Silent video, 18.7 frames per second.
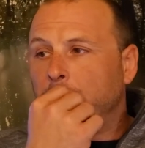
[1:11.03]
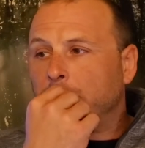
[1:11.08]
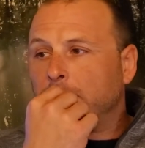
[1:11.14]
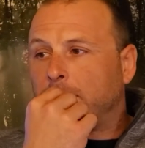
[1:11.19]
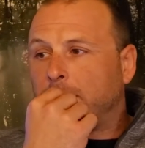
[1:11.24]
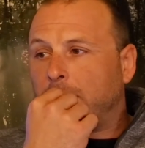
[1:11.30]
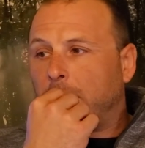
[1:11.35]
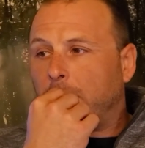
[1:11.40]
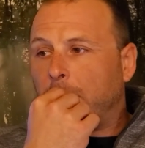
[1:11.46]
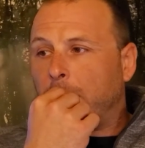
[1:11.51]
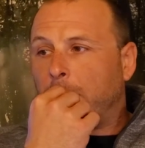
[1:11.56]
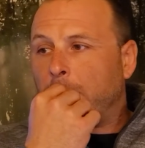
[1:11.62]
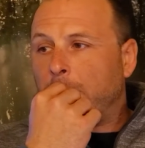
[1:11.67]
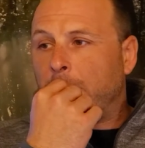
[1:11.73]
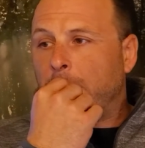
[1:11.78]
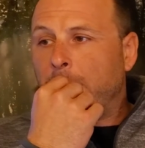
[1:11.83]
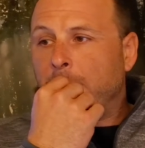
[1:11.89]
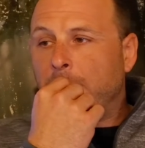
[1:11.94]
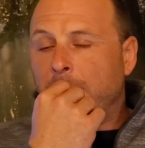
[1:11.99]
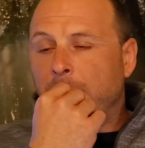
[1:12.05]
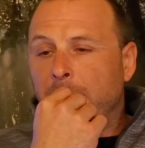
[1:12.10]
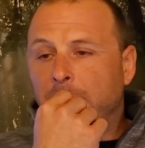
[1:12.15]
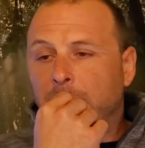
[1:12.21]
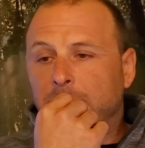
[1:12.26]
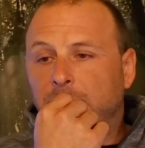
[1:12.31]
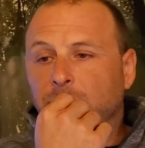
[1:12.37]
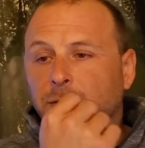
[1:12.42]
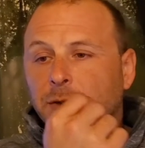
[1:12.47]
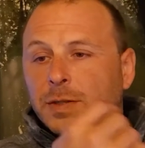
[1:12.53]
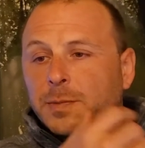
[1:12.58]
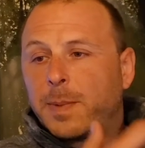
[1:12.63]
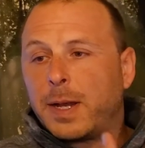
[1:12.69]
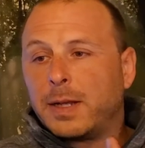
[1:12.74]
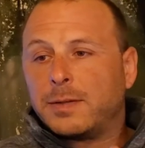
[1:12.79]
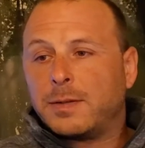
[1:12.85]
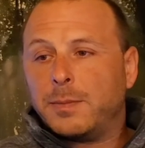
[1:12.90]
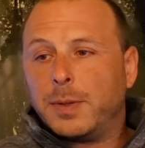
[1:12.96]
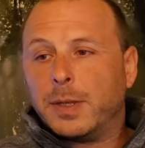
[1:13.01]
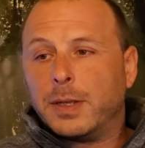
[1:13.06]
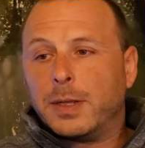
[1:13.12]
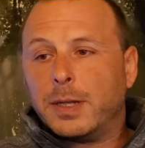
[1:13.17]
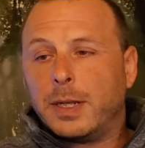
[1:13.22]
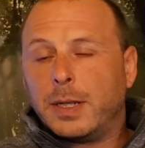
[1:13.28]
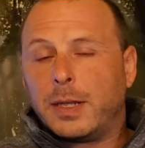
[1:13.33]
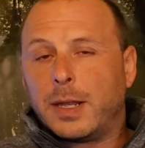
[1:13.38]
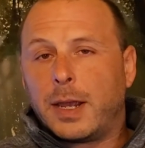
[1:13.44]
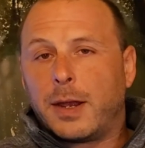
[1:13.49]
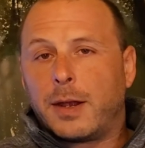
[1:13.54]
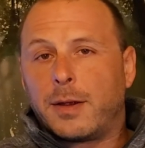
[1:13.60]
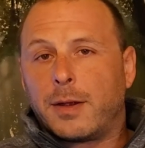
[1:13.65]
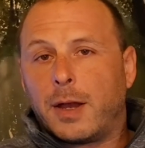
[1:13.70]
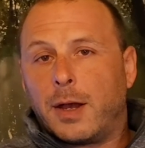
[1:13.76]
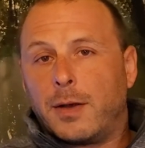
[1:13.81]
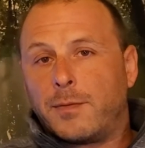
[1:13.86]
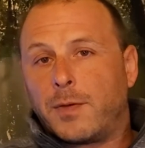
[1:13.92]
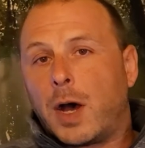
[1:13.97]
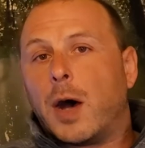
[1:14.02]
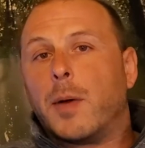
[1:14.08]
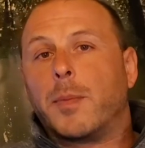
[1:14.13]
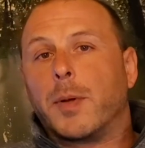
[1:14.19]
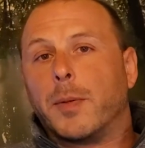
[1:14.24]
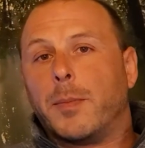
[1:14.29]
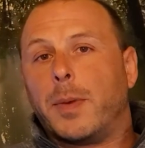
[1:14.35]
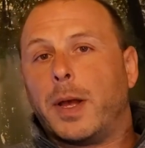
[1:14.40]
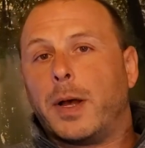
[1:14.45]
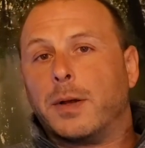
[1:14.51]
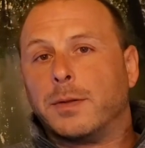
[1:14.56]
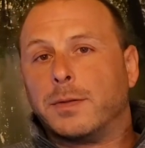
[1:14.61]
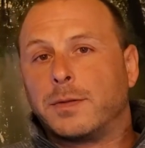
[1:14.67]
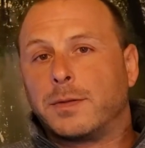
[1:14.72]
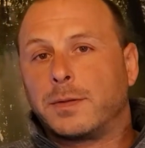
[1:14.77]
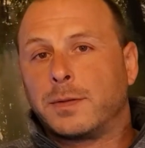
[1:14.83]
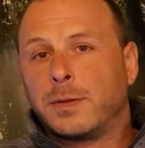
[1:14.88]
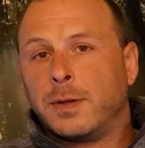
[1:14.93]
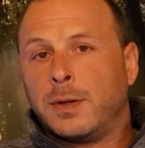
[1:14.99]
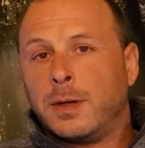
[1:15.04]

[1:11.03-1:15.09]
So it's a responsibility there of upper belts